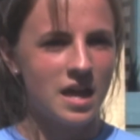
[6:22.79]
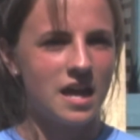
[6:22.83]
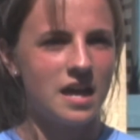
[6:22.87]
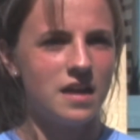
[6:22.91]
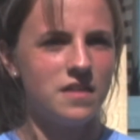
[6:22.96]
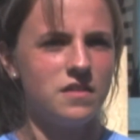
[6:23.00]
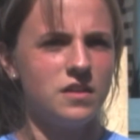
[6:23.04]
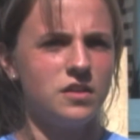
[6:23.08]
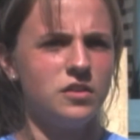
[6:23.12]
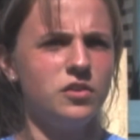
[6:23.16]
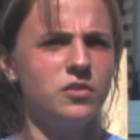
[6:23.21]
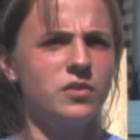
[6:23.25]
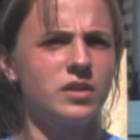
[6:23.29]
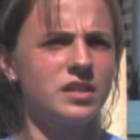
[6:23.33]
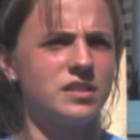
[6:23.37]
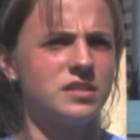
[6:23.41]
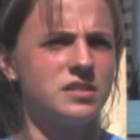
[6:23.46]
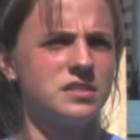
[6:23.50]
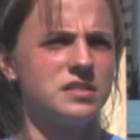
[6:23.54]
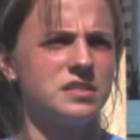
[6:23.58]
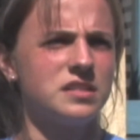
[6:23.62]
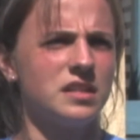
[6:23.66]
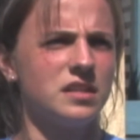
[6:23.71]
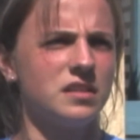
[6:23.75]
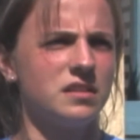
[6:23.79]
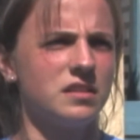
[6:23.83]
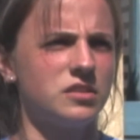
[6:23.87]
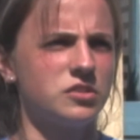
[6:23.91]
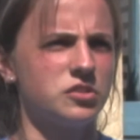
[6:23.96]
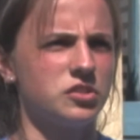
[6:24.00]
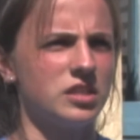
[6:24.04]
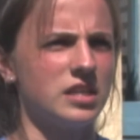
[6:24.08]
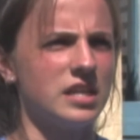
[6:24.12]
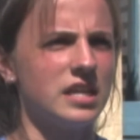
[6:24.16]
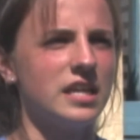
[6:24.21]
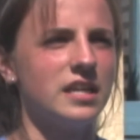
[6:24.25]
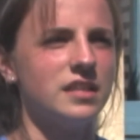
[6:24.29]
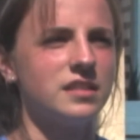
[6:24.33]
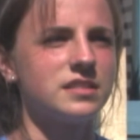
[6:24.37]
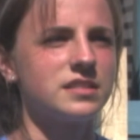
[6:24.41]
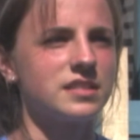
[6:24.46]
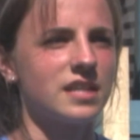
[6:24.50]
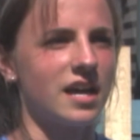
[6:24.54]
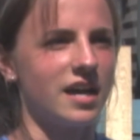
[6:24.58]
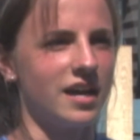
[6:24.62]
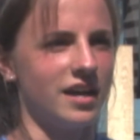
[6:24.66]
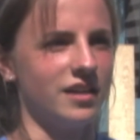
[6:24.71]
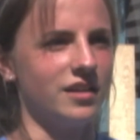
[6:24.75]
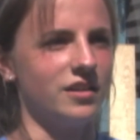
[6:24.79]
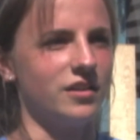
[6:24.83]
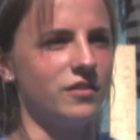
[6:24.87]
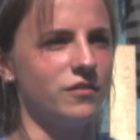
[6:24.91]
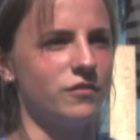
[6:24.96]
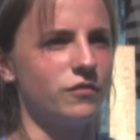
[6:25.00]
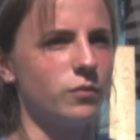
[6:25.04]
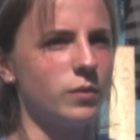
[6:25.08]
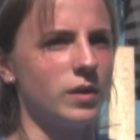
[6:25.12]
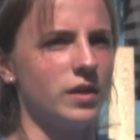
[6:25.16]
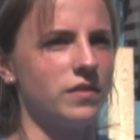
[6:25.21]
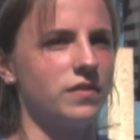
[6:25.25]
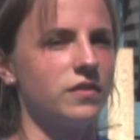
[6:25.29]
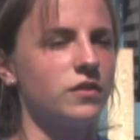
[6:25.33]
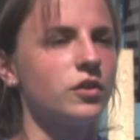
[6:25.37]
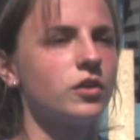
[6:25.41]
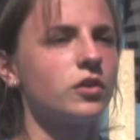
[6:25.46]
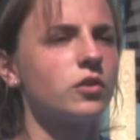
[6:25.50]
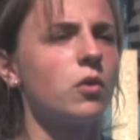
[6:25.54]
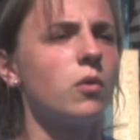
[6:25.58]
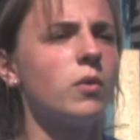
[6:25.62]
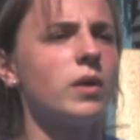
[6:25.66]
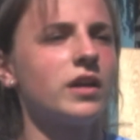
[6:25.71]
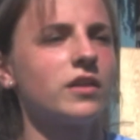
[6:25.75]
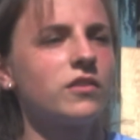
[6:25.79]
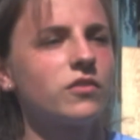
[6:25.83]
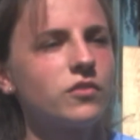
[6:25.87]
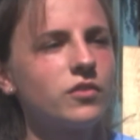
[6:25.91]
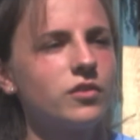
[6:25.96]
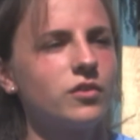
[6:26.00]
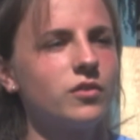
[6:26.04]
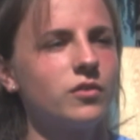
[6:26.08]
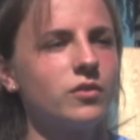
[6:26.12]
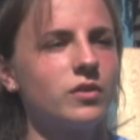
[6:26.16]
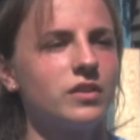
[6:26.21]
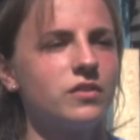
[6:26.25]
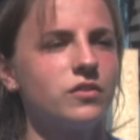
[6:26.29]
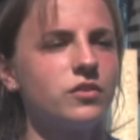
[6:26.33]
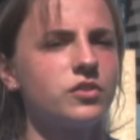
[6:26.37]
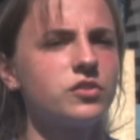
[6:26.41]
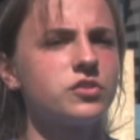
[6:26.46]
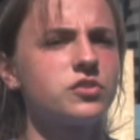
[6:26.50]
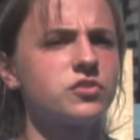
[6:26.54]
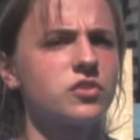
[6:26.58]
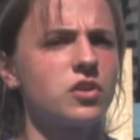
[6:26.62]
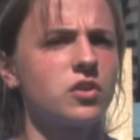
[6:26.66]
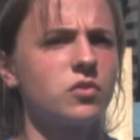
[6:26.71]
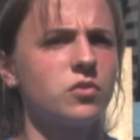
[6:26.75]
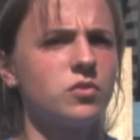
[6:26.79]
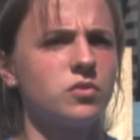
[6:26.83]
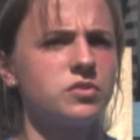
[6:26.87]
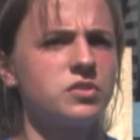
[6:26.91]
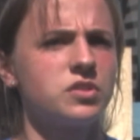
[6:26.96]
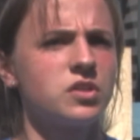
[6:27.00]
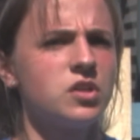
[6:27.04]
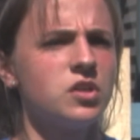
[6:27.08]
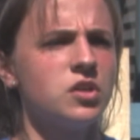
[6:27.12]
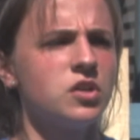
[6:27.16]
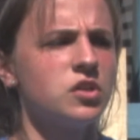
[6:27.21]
and then you get to see the inside of what they're going through and their struggles.